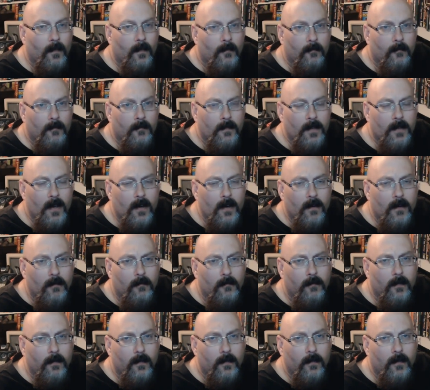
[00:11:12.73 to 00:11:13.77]
So
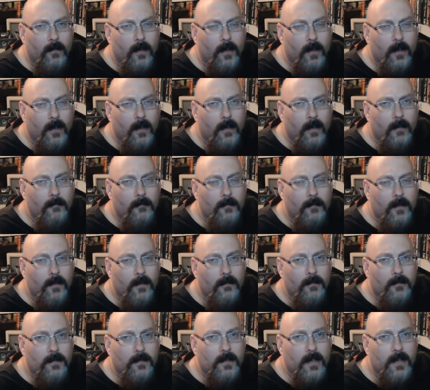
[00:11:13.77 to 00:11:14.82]
uh,
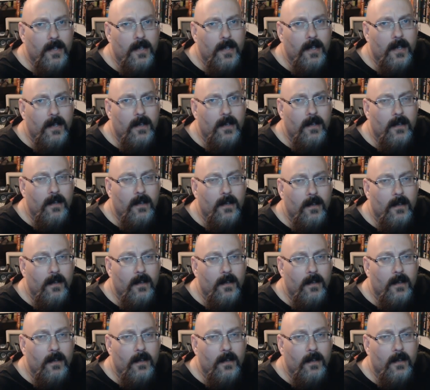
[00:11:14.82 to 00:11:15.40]
you've seen